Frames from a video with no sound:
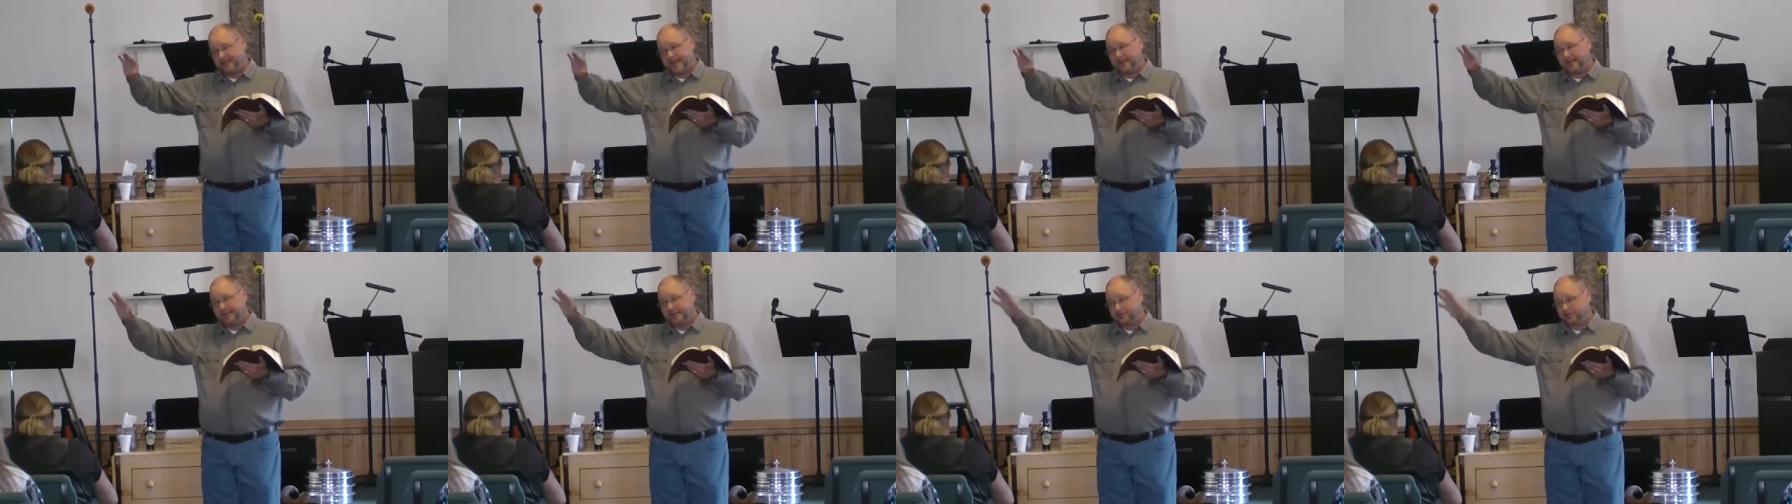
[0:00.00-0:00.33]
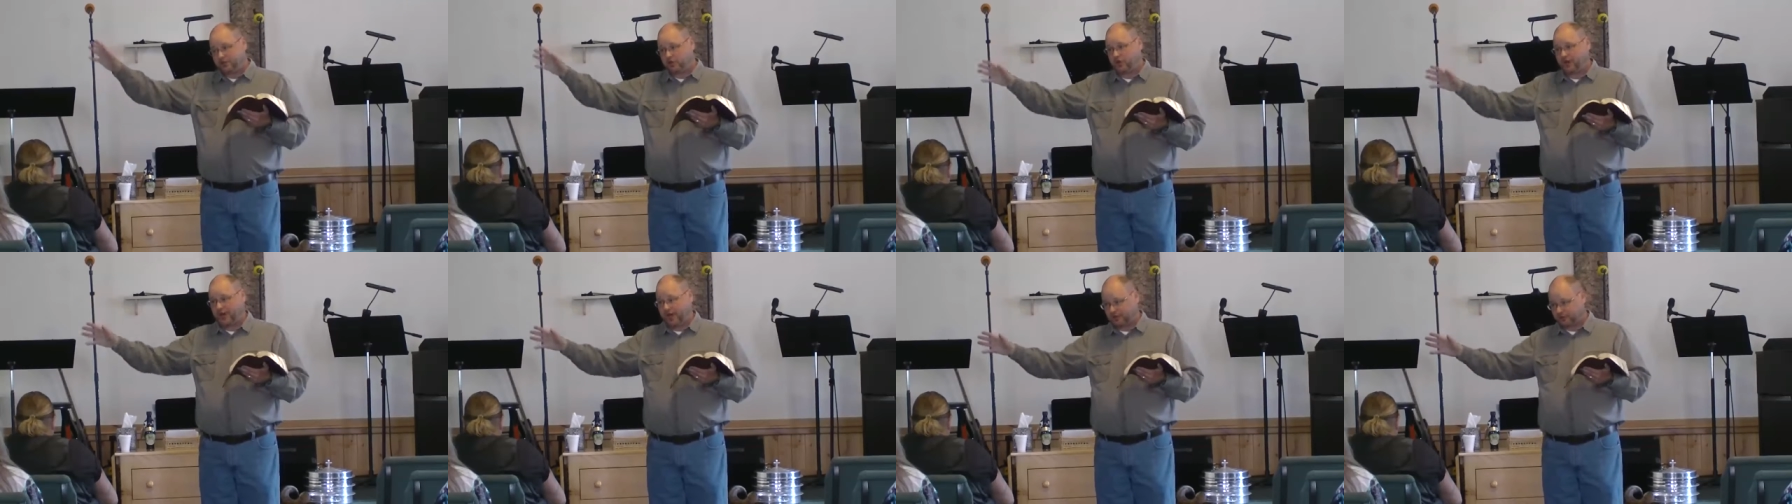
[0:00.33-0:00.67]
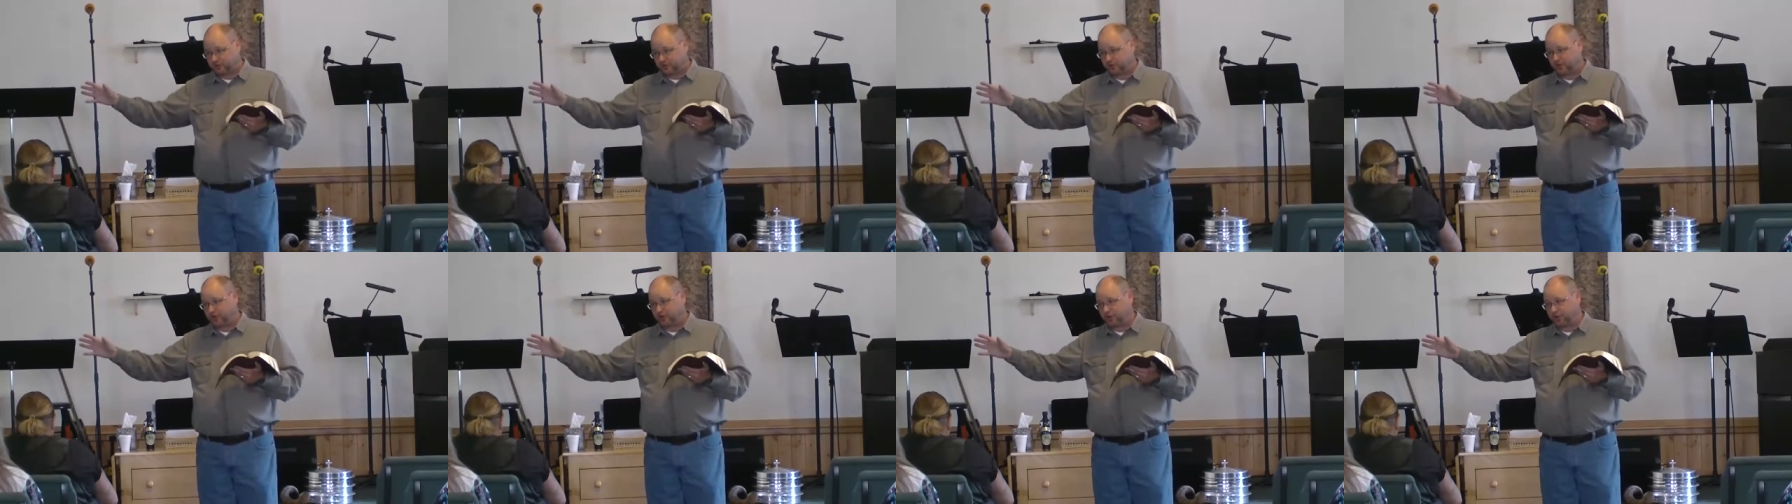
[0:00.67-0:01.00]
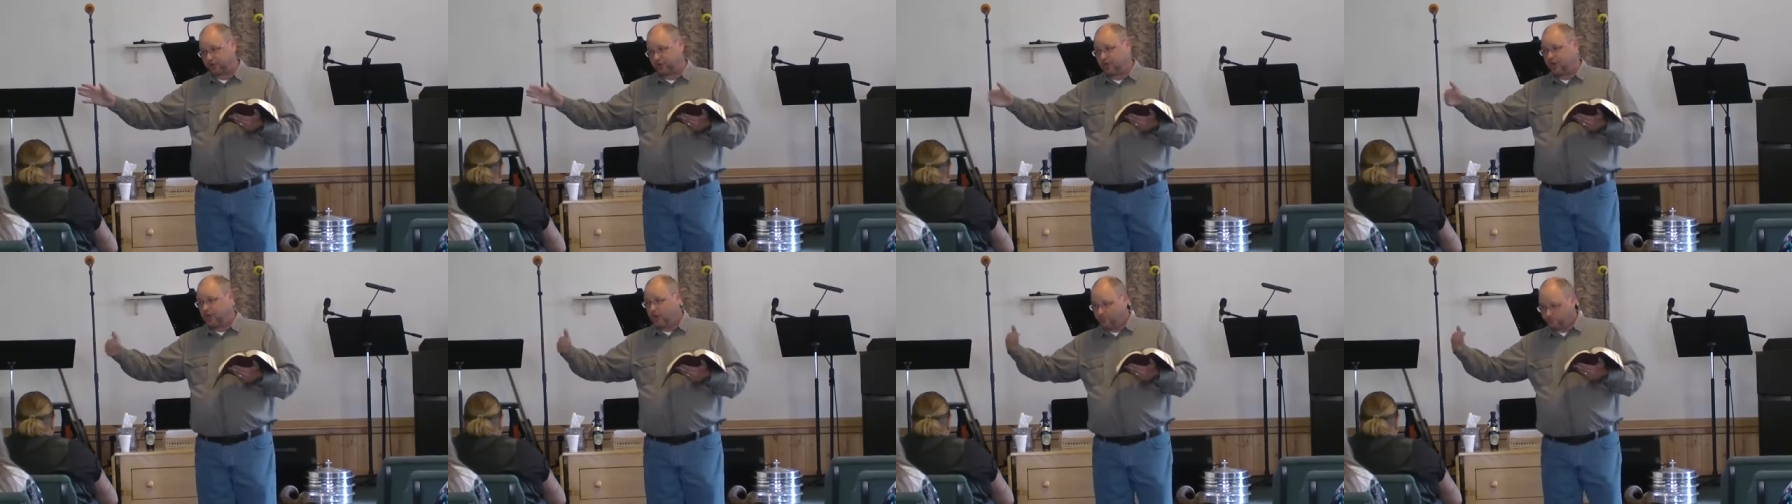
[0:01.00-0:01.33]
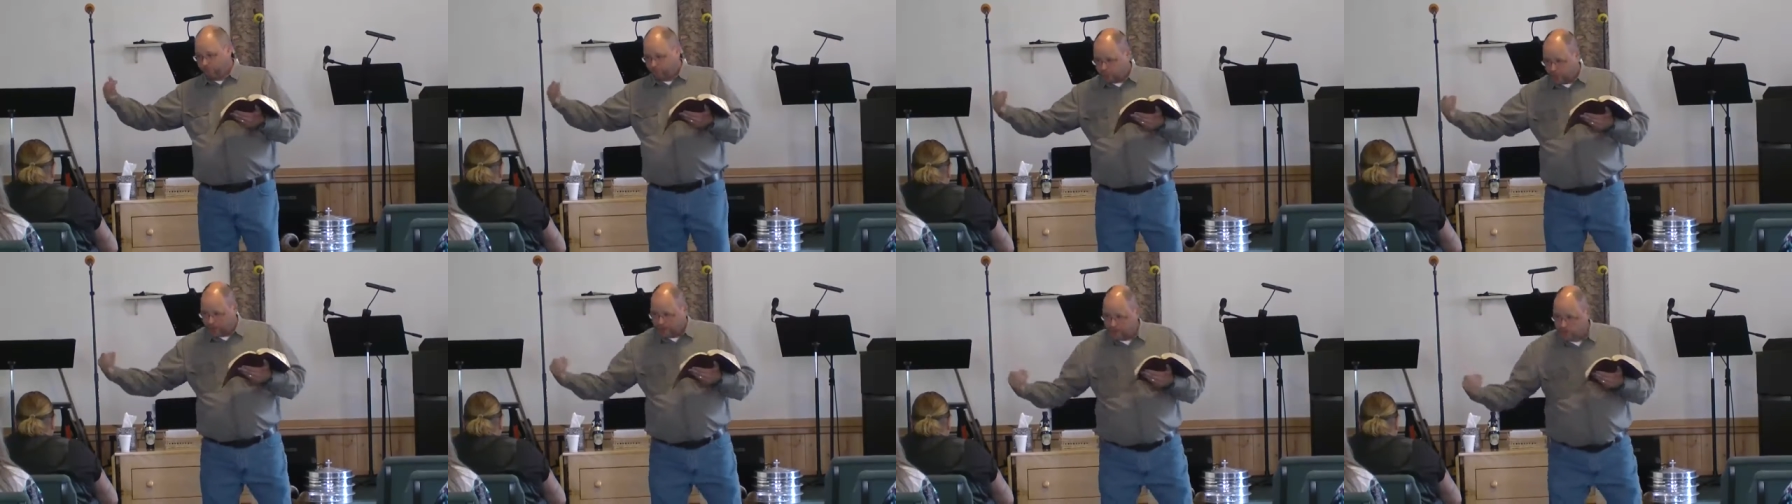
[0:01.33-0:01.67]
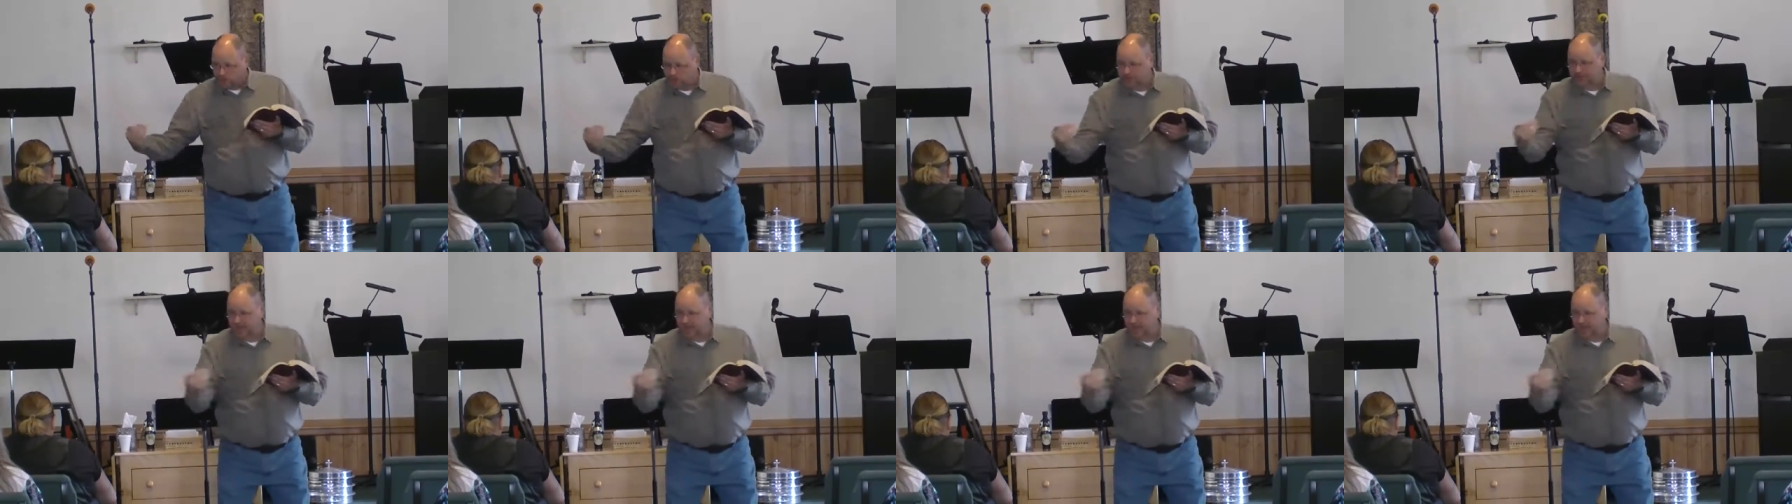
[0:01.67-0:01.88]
That didn't turn out so good. Bring your